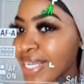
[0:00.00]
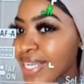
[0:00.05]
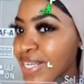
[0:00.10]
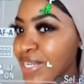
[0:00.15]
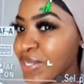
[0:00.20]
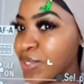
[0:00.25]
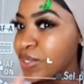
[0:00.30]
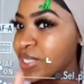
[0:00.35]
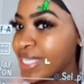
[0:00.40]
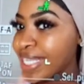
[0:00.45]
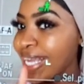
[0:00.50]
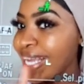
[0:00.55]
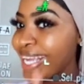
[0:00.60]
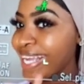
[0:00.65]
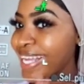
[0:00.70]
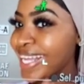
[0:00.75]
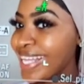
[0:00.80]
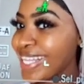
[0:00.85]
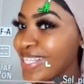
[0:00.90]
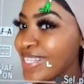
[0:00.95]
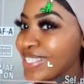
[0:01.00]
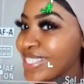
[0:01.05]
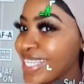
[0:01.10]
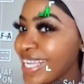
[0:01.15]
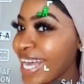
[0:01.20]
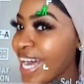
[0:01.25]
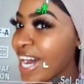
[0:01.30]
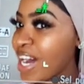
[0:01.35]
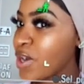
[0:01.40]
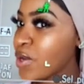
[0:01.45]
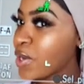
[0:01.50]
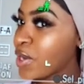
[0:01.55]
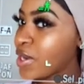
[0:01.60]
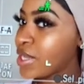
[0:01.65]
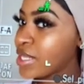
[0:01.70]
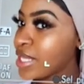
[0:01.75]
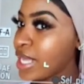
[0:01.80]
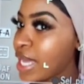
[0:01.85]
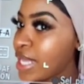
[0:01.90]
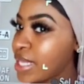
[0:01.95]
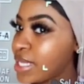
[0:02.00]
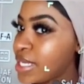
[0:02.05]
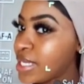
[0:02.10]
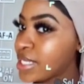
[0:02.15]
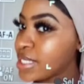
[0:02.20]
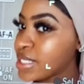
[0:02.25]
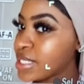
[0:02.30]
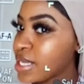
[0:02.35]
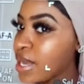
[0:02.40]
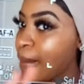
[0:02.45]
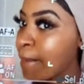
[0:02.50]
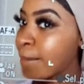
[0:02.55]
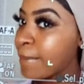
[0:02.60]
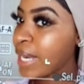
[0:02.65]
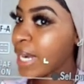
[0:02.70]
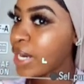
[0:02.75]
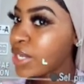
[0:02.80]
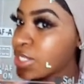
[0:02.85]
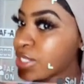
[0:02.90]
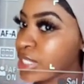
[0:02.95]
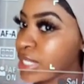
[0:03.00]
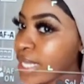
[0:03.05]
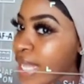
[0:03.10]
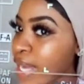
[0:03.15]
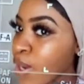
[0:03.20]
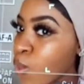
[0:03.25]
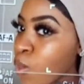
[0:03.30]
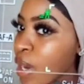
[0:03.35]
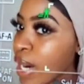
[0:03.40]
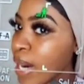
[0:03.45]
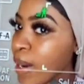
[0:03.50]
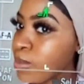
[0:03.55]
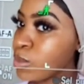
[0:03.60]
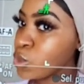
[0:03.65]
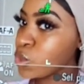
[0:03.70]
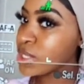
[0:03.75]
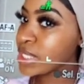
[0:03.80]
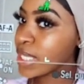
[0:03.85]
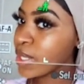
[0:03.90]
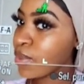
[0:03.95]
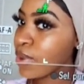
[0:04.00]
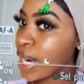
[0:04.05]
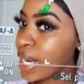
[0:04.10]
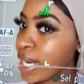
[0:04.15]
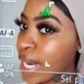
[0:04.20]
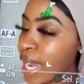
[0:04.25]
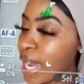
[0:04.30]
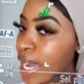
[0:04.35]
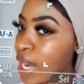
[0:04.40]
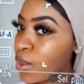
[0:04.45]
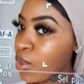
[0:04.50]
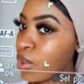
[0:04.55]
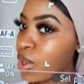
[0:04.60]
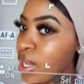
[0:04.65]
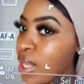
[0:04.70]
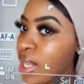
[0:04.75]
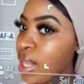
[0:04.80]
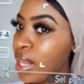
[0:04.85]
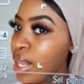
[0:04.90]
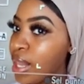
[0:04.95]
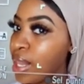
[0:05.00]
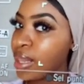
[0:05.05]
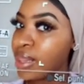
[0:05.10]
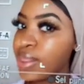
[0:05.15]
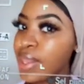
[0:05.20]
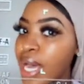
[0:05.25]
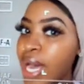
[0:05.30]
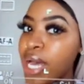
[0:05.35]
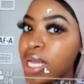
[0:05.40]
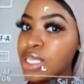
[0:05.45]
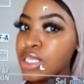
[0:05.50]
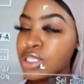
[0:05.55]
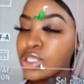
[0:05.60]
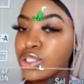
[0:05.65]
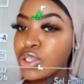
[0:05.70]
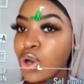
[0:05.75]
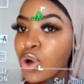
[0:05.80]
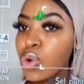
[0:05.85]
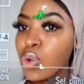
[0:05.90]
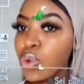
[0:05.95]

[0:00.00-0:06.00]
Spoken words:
You see how good that looks compared to like what I'm using right now? That is so